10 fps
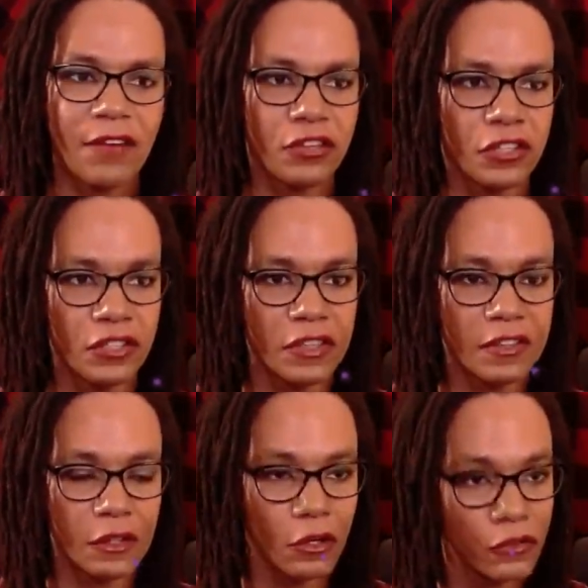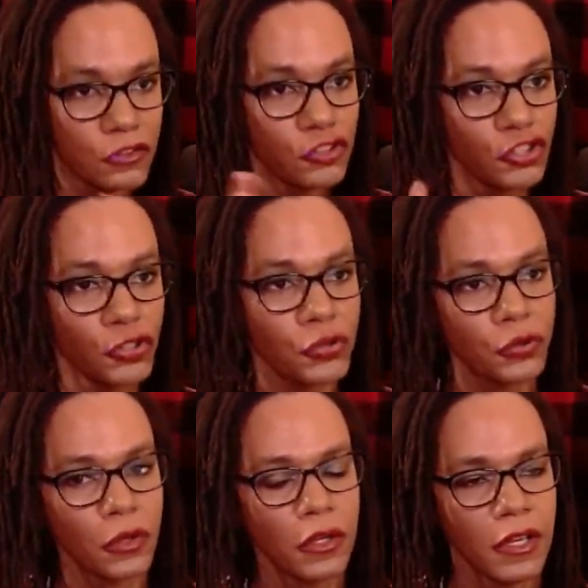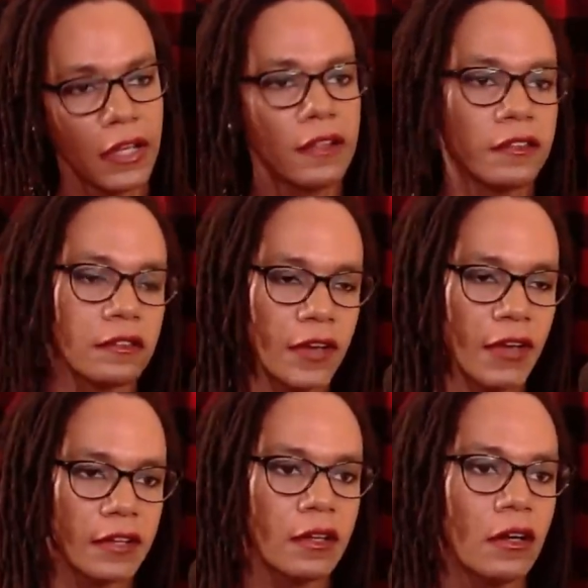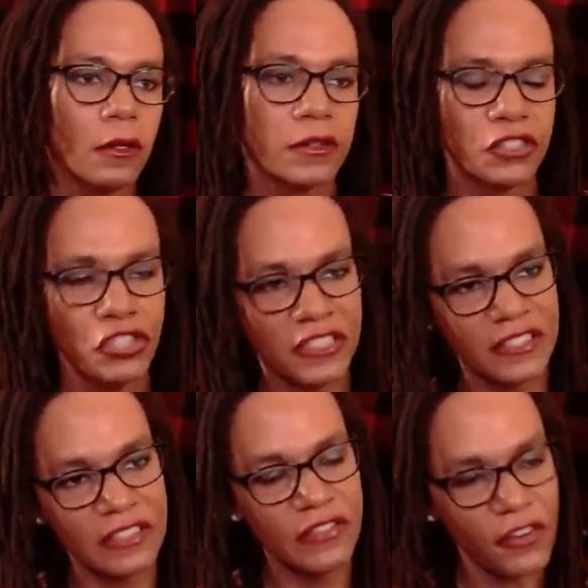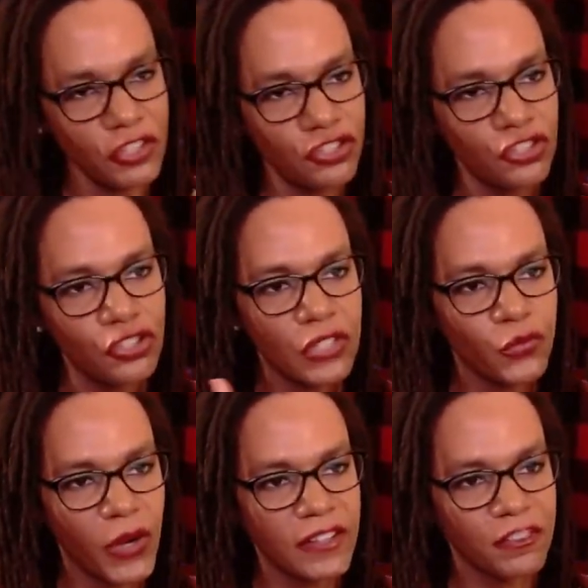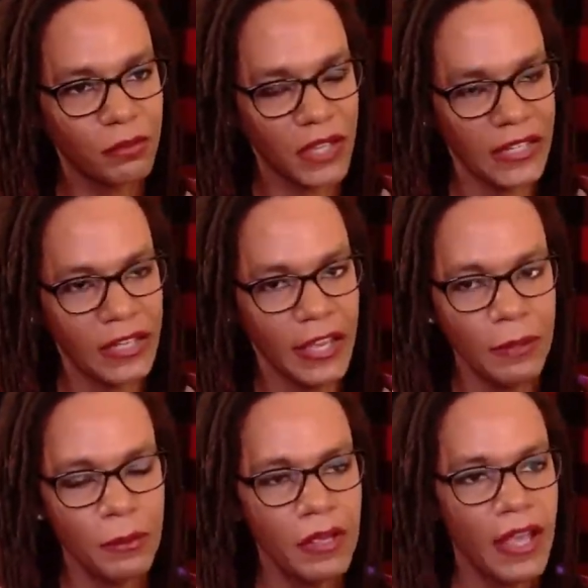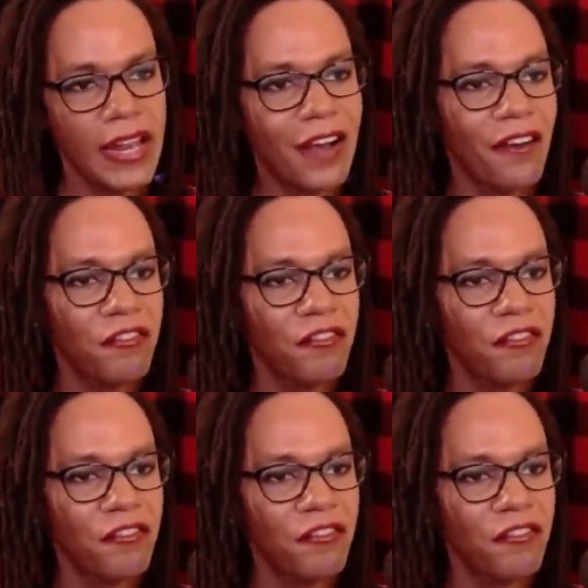having those two in this event was that you could see two different ways of playing the game and how